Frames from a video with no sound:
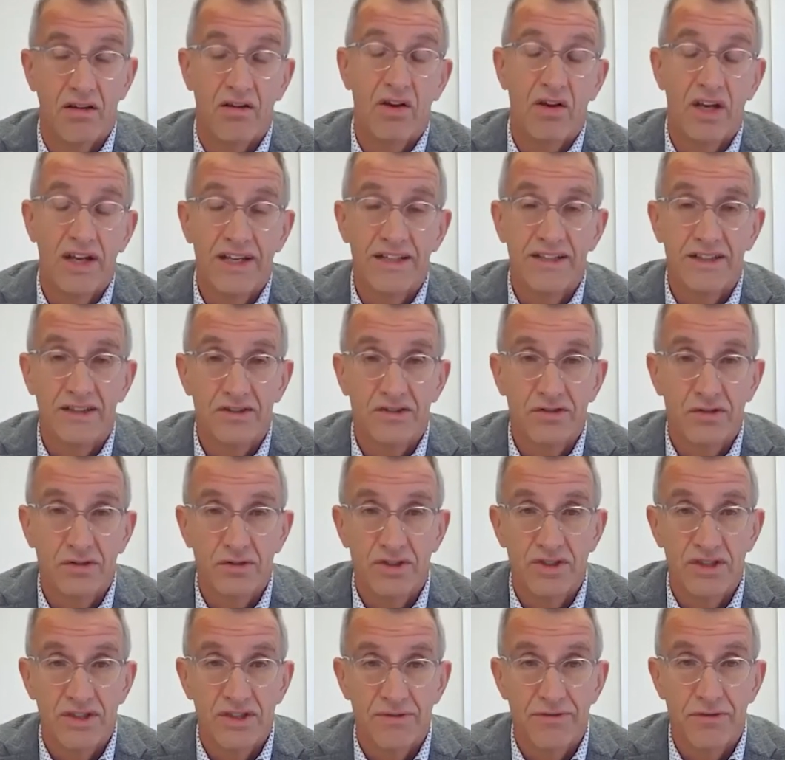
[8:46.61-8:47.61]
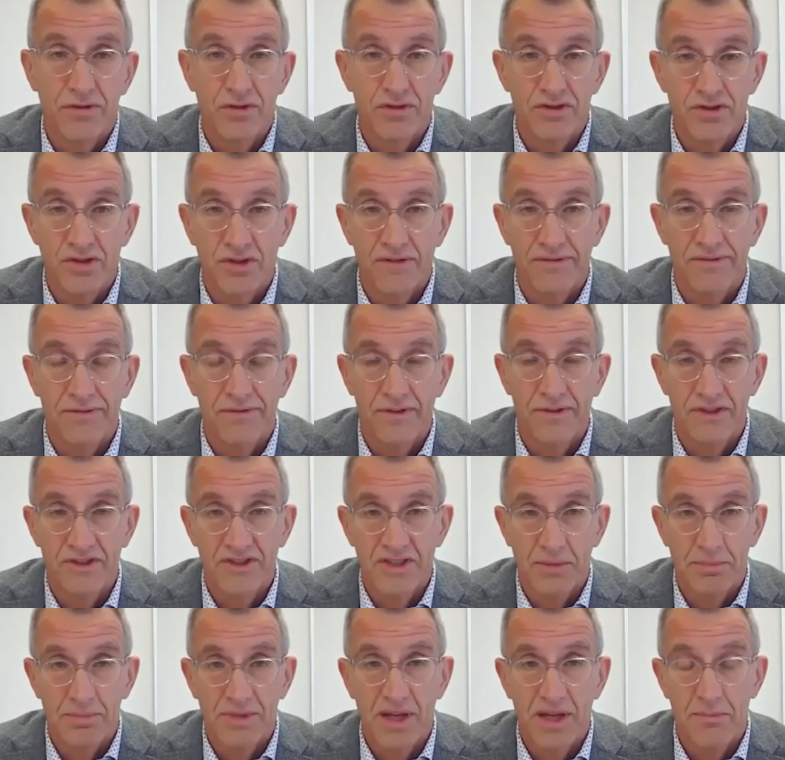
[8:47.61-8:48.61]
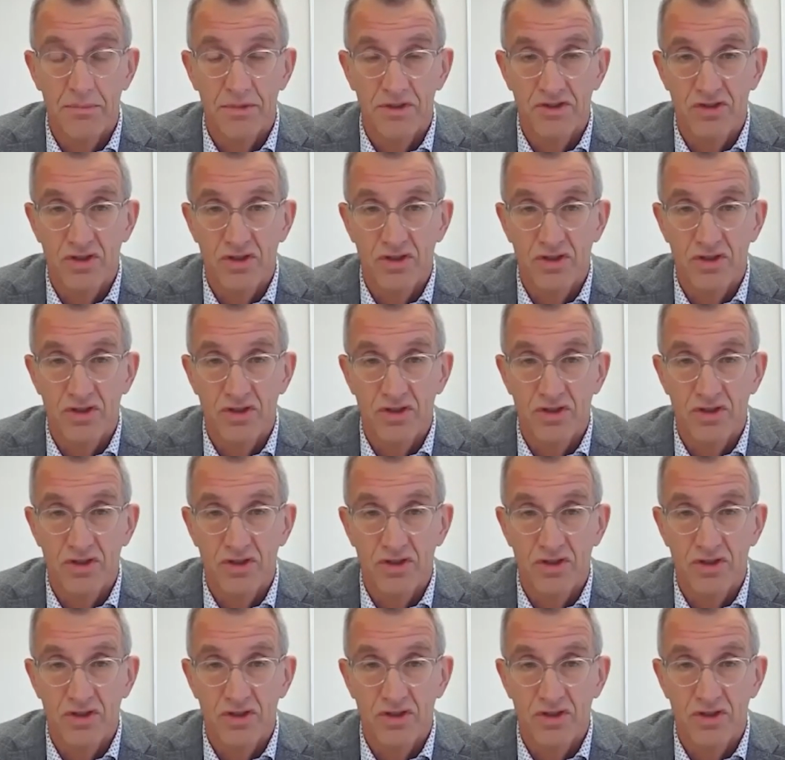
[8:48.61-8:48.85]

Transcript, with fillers: later to the 1st of September.